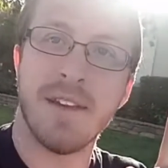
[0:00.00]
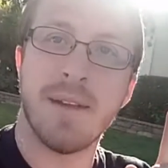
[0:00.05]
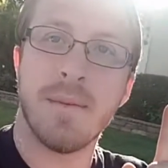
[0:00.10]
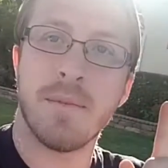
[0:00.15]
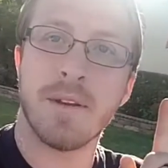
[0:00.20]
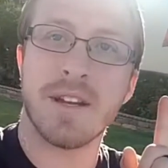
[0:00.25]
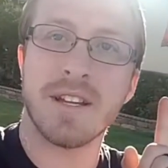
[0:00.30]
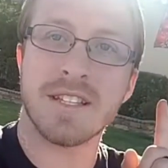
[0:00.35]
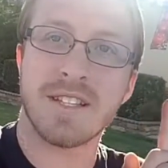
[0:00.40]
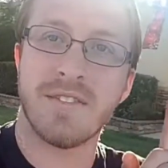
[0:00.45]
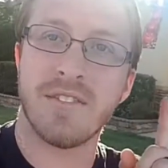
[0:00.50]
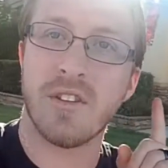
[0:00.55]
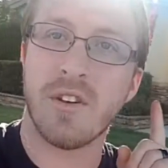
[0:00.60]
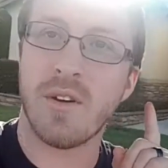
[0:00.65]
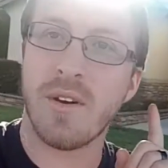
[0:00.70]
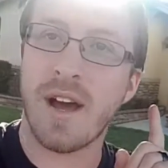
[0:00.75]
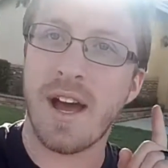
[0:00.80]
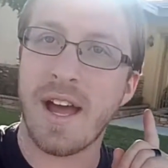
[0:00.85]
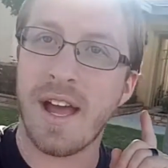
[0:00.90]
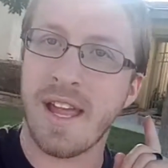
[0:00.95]
Because even though
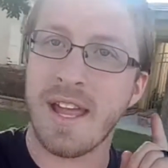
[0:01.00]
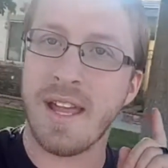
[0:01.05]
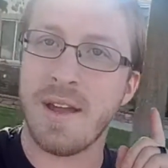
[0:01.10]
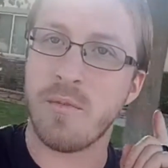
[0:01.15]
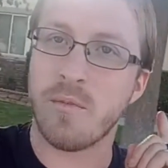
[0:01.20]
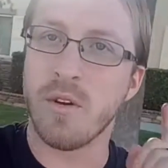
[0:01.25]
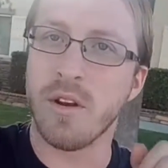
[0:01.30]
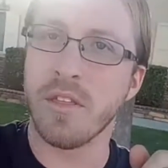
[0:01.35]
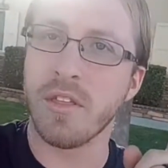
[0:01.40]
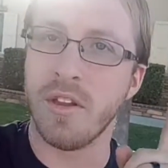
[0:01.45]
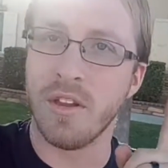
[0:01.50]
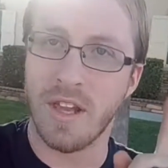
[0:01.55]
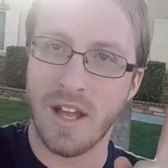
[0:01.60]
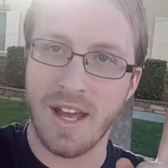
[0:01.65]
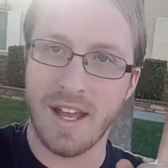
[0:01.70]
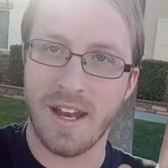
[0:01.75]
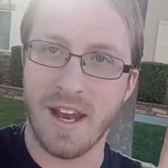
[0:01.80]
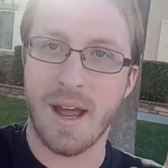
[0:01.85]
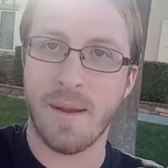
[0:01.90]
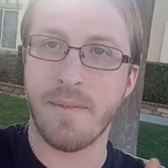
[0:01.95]
I am worth a
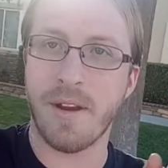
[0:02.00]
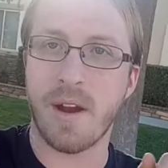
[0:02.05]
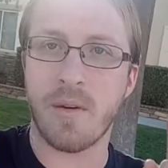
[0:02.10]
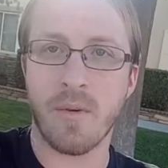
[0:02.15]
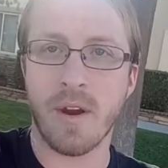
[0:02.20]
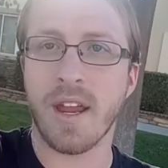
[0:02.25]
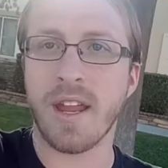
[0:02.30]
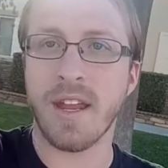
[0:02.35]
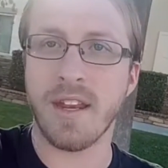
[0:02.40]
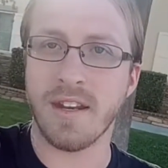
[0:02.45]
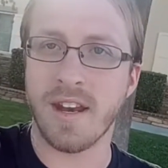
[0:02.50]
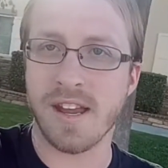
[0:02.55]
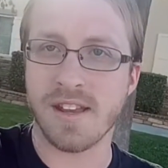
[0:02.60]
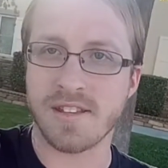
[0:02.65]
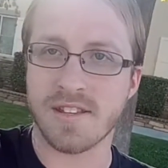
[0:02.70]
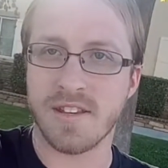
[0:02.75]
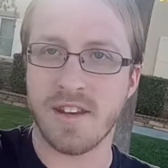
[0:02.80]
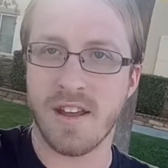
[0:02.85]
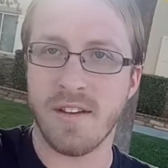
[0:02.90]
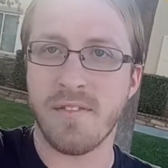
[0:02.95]
lot, I'm not recognized
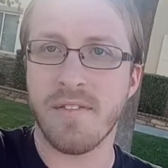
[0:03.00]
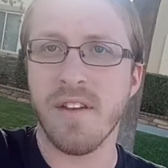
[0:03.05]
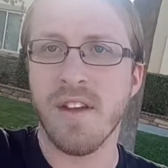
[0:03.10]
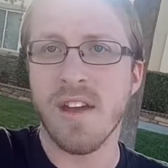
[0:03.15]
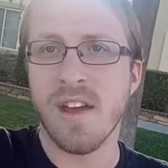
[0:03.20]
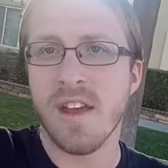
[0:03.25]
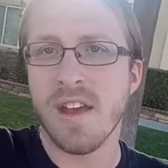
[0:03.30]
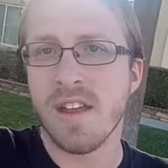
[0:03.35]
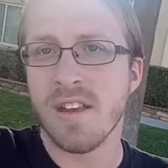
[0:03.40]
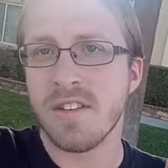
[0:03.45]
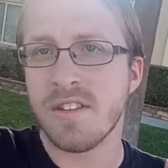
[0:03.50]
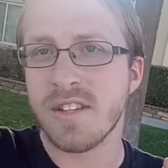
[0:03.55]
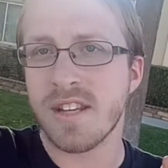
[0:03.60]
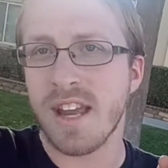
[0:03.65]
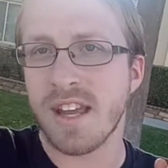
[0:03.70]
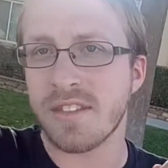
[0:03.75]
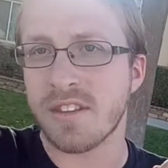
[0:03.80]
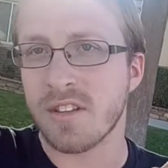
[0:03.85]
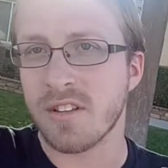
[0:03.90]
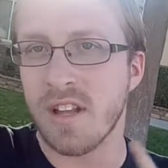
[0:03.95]
enough to
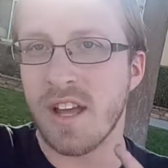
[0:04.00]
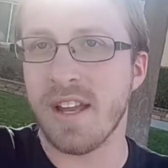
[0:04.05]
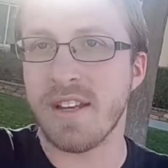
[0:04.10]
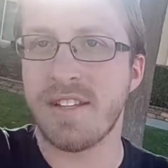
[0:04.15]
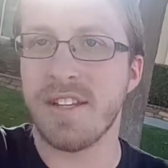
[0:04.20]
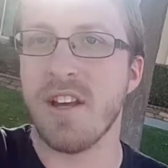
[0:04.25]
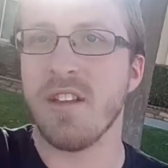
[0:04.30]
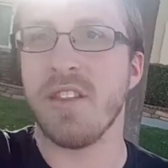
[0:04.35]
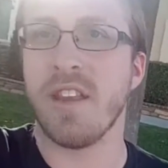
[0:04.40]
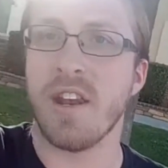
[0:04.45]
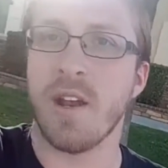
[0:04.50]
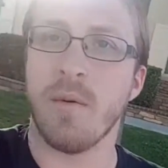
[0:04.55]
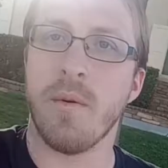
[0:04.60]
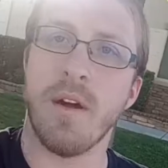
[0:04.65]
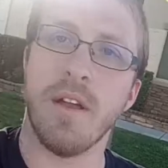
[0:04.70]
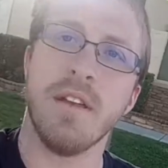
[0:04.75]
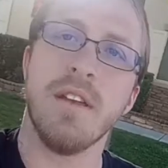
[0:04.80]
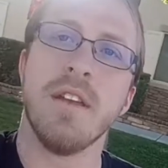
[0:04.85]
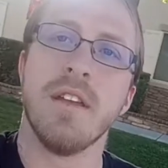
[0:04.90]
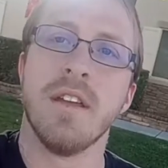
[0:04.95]
get the clientele that I
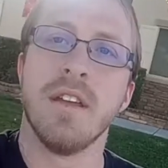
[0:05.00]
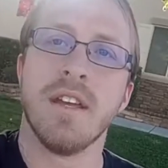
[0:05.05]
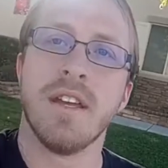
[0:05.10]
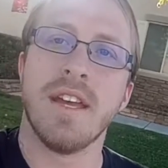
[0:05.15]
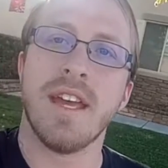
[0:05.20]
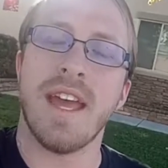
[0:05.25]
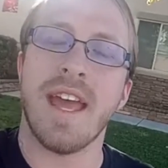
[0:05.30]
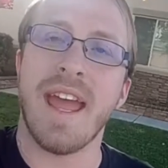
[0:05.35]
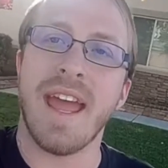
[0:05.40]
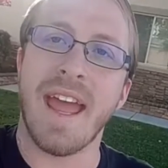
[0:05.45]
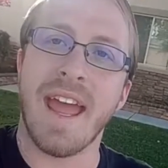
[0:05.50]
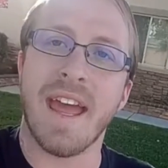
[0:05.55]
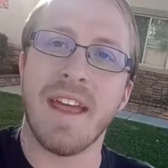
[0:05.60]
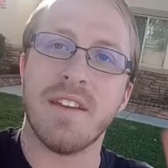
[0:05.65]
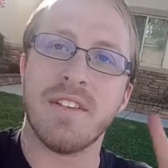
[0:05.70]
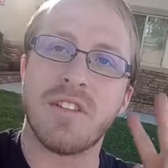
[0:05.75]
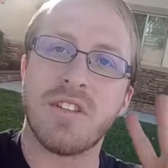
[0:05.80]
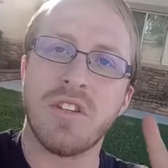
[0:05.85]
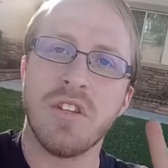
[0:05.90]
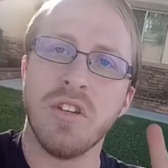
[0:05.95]
want.
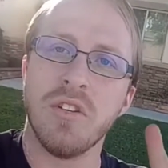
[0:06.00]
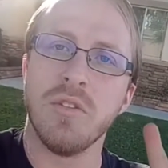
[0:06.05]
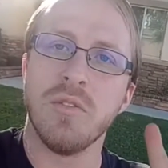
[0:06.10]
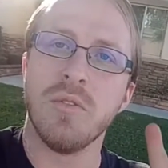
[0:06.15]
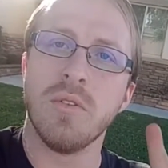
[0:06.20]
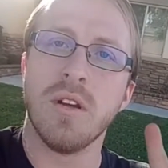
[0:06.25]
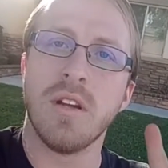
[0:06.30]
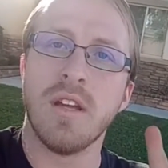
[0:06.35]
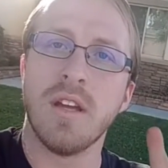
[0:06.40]
And two,